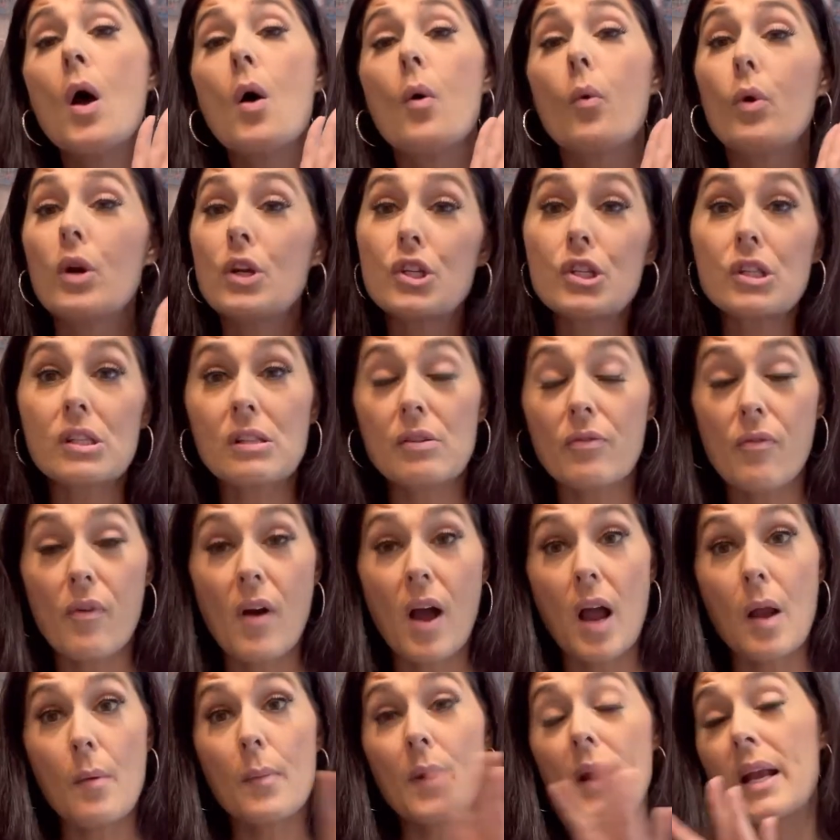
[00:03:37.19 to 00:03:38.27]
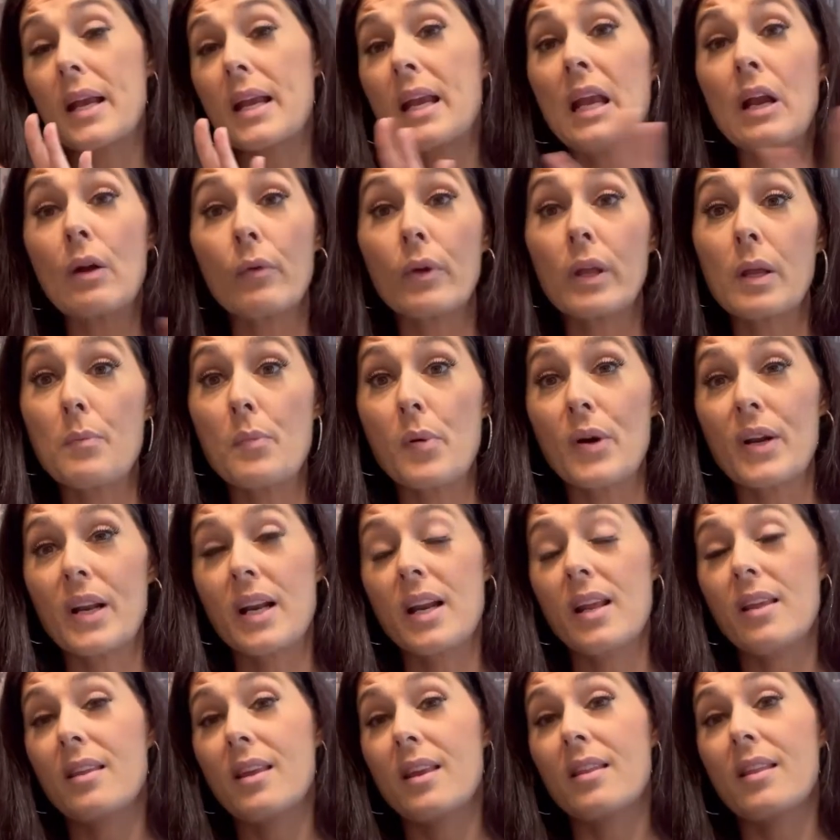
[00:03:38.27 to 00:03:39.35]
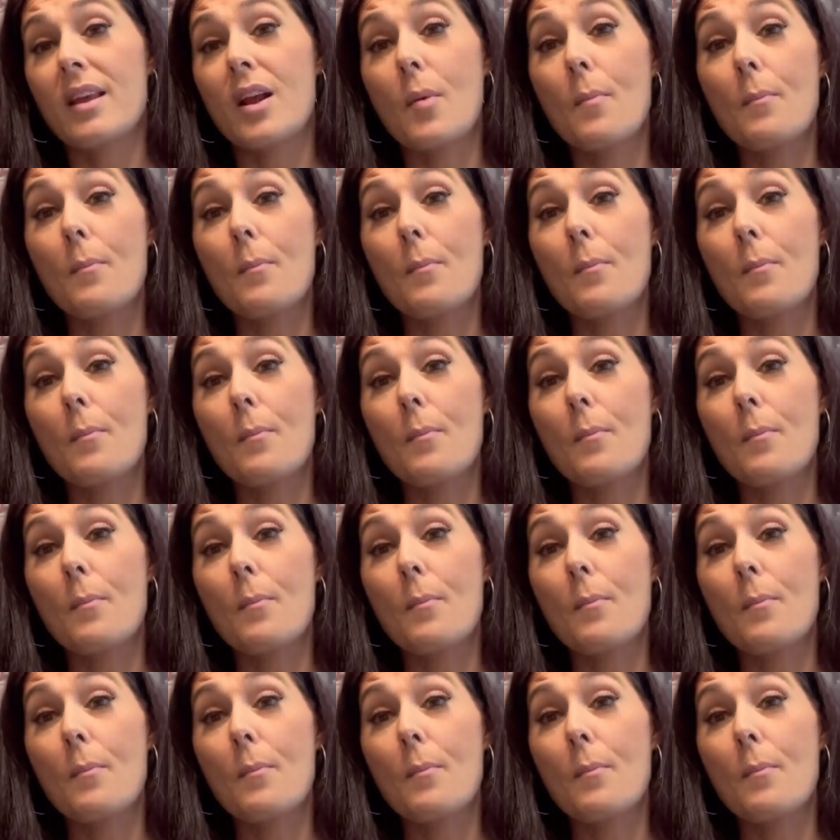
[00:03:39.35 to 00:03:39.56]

which is fine, but I can't really put anything there.